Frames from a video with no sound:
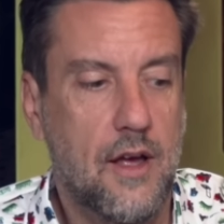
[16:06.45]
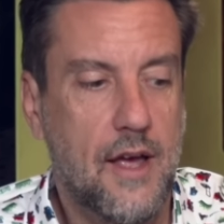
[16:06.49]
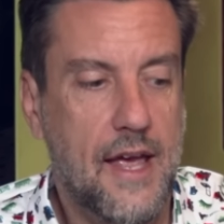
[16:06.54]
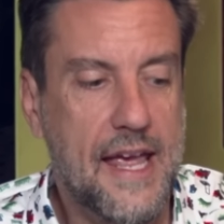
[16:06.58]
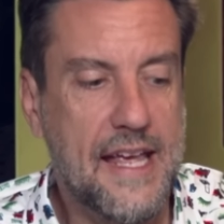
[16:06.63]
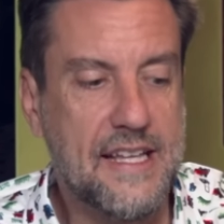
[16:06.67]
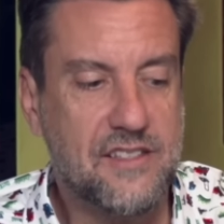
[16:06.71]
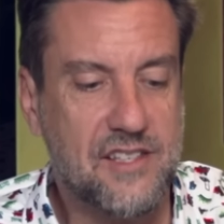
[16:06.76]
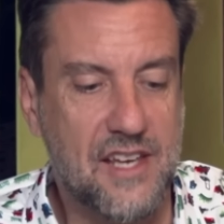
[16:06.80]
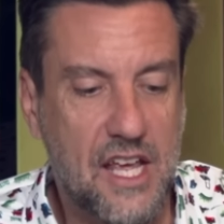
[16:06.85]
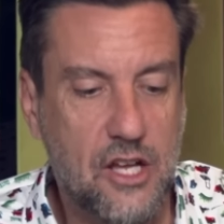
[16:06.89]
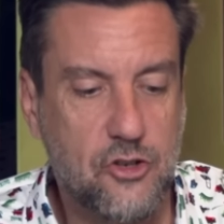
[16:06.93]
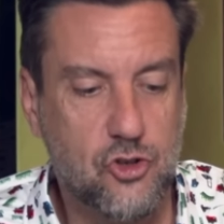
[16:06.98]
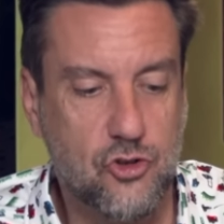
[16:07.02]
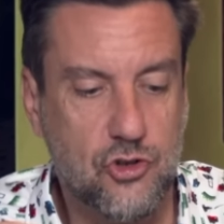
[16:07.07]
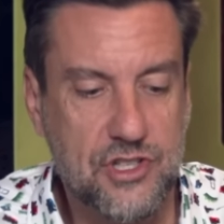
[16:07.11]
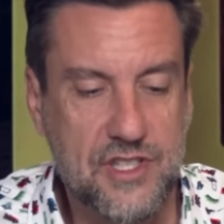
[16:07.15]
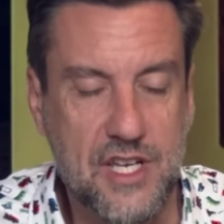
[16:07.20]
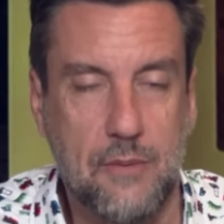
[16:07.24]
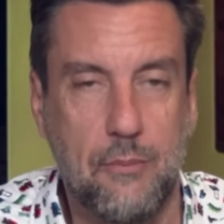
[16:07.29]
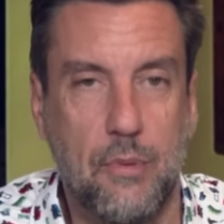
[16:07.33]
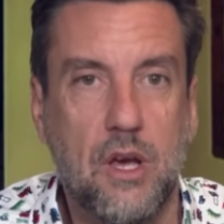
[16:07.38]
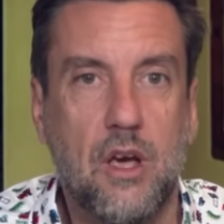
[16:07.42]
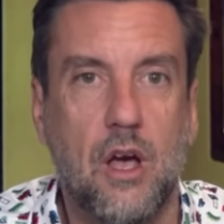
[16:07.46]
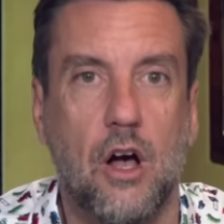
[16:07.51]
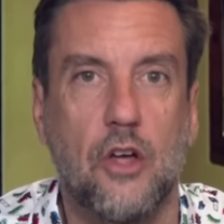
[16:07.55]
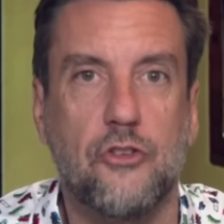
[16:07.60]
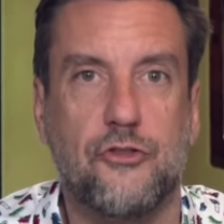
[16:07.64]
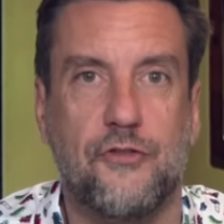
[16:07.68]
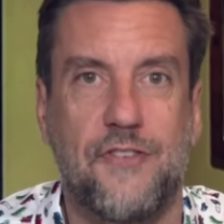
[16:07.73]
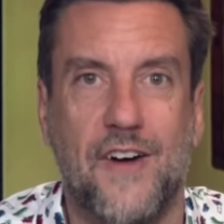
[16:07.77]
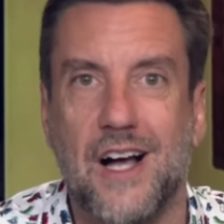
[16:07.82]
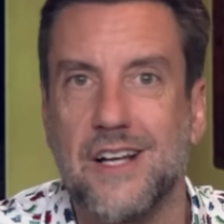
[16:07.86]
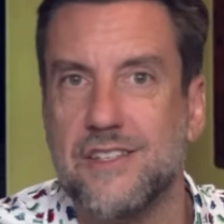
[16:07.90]
it's interesting
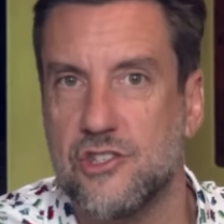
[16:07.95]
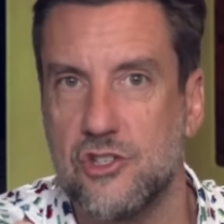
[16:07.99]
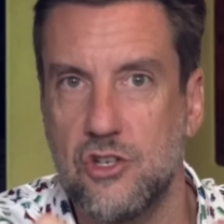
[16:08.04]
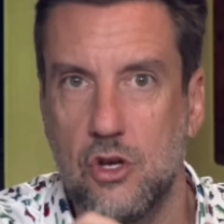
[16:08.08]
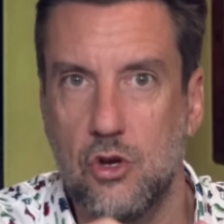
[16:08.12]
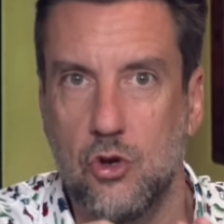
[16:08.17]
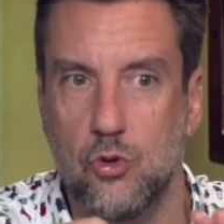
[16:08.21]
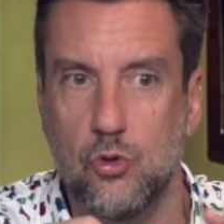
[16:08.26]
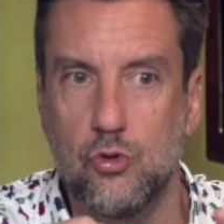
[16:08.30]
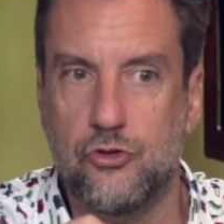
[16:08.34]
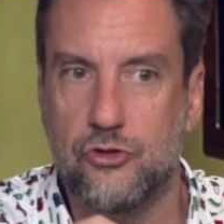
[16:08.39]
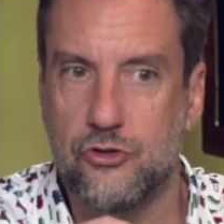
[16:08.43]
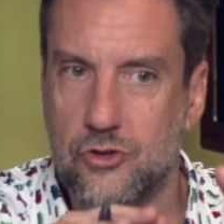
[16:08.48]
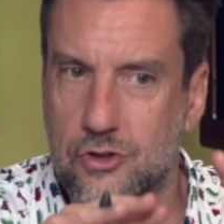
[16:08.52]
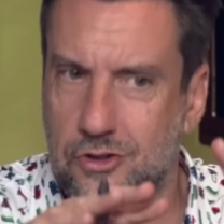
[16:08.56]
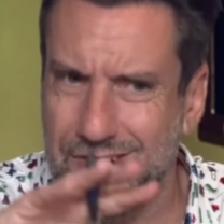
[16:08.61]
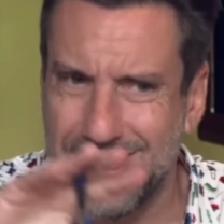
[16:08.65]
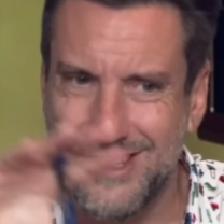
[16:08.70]
because Fox News,